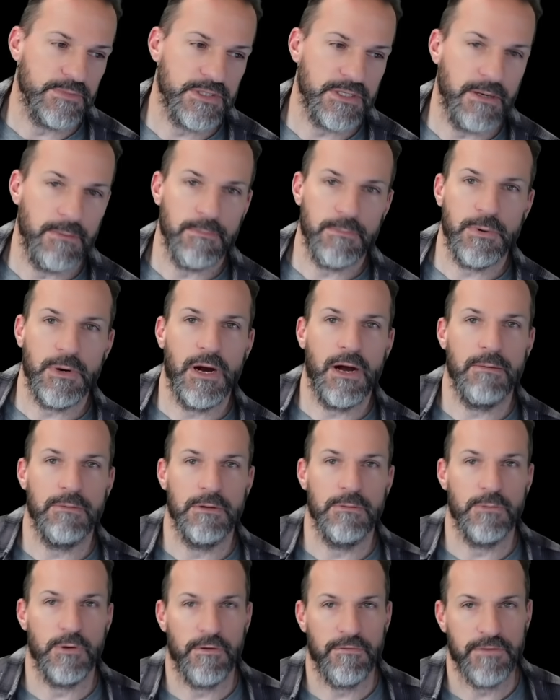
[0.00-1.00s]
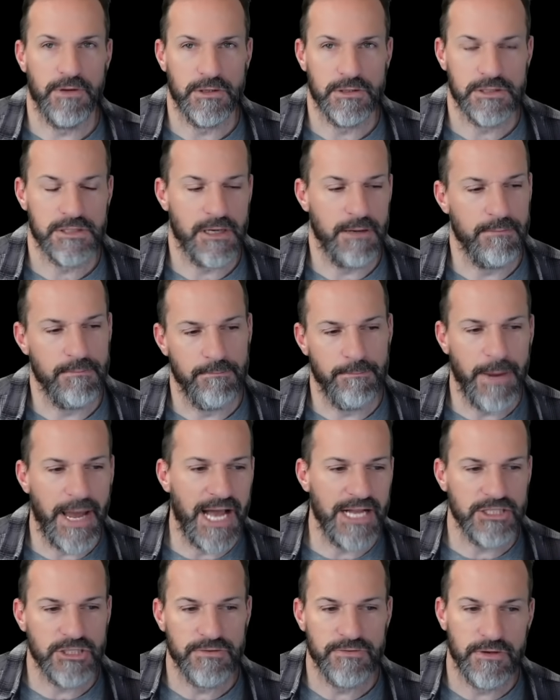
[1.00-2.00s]
some problem or if there's some
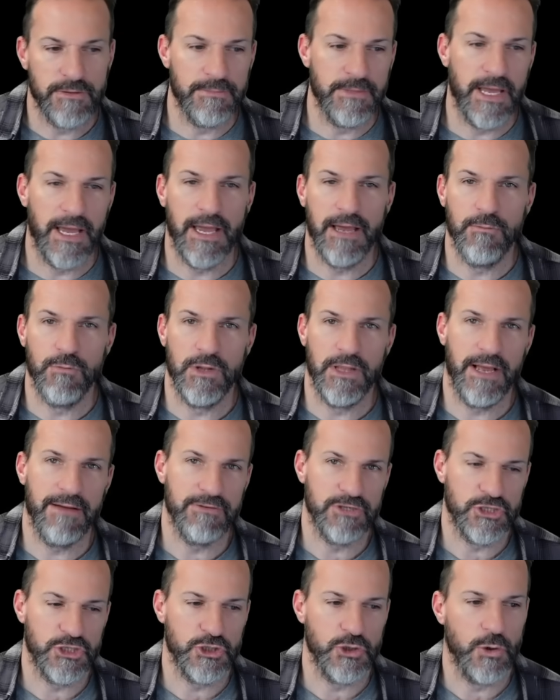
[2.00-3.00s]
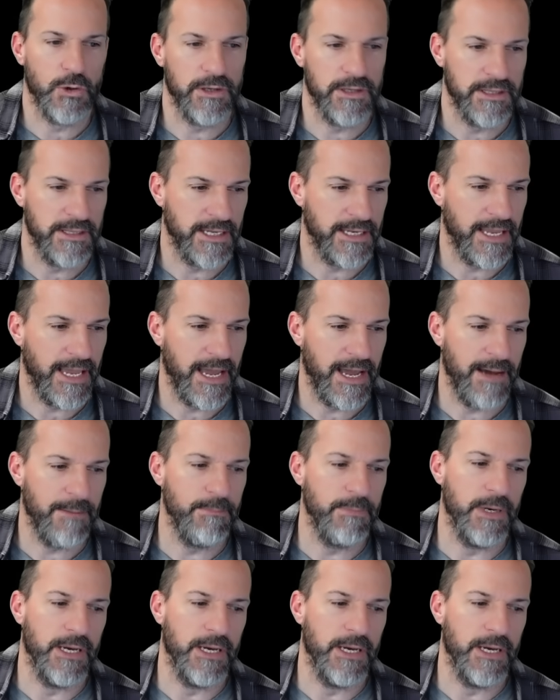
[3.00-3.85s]
batch of them that will have a short in the cab,